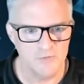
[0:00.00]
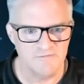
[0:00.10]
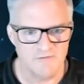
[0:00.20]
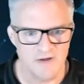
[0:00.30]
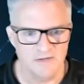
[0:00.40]
We
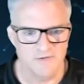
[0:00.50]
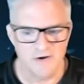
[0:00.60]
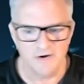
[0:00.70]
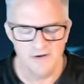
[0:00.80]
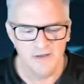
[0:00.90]
filed
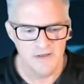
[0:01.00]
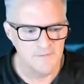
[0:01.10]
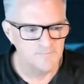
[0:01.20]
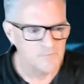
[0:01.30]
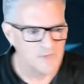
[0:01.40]
our
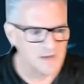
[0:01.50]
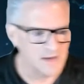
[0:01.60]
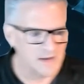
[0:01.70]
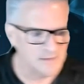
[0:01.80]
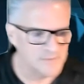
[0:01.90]

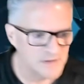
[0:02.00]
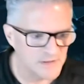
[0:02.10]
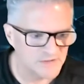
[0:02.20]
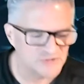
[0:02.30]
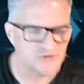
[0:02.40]
um,
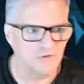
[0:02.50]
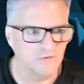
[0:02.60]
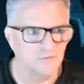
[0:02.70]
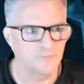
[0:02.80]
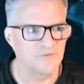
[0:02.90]

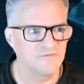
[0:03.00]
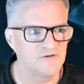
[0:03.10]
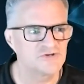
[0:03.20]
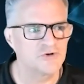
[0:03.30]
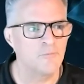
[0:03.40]
initial
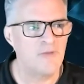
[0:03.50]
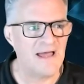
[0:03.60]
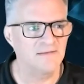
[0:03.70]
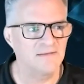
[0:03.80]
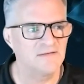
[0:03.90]
provisional
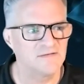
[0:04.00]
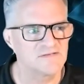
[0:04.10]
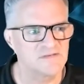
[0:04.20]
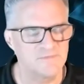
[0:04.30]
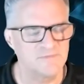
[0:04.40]
patent in
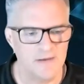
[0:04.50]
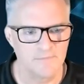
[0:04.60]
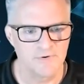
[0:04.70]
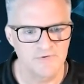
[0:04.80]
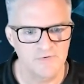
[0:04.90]

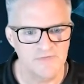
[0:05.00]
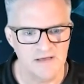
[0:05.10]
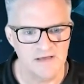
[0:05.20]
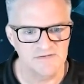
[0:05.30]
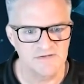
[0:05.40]
September
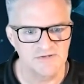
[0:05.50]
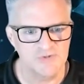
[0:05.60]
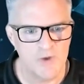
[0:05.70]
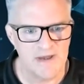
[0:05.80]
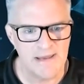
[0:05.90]

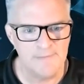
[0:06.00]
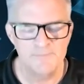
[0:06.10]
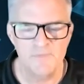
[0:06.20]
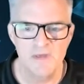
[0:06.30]
2020.